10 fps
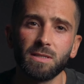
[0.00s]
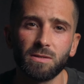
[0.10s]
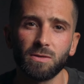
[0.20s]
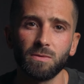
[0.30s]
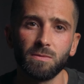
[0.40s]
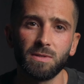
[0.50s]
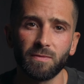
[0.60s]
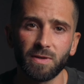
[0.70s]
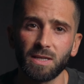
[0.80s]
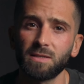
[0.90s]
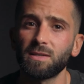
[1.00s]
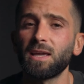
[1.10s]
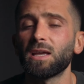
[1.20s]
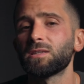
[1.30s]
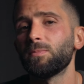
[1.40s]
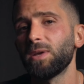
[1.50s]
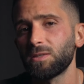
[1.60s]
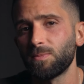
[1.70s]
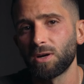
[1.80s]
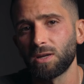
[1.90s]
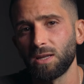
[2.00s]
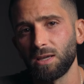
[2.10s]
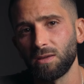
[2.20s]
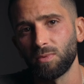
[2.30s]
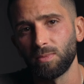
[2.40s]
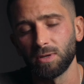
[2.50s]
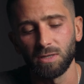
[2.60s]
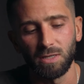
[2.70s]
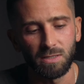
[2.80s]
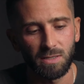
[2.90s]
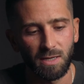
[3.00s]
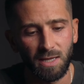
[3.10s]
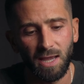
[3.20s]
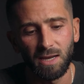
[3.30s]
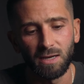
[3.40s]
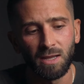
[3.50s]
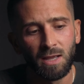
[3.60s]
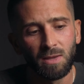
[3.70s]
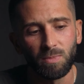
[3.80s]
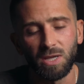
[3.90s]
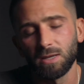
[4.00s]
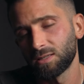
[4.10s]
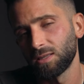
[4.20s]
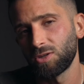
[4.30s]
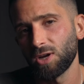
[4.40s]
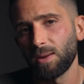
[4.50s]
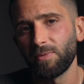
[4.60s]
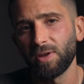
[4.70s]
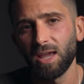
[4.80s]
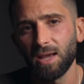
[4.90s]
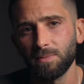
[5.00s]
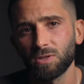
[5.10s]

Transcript: into different things like SMS marketing capabilities. Again, because of the Shopify App